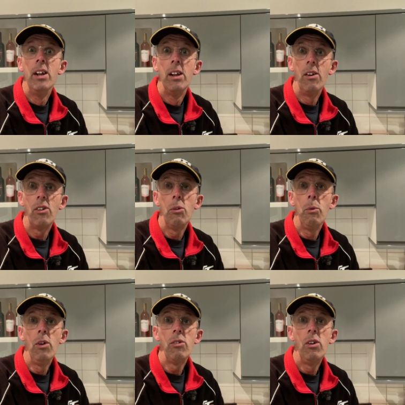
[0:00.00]
Look
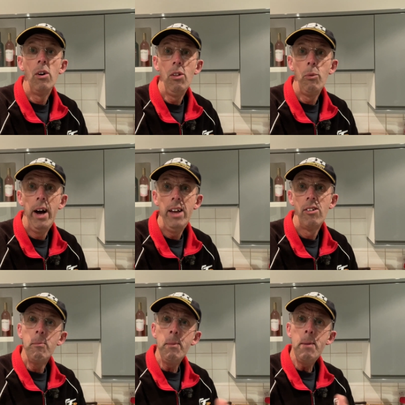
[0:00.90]
towards the
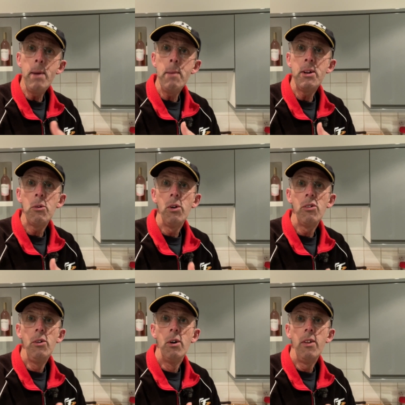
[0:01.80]
northwest, and maybe towards the
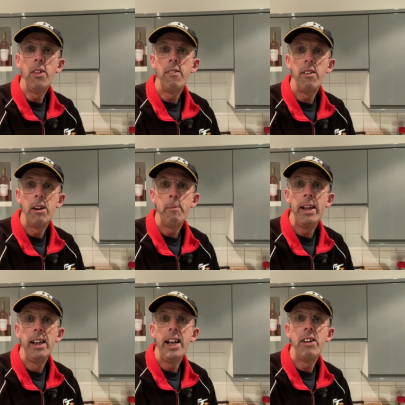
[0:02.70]
north if you're a
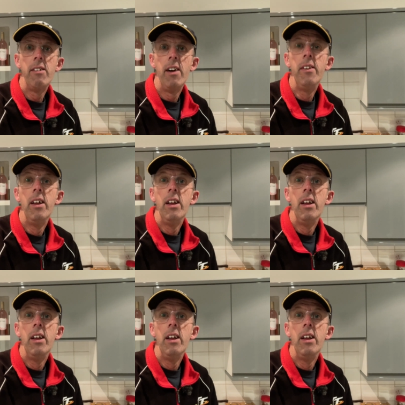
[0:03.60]
bit later on.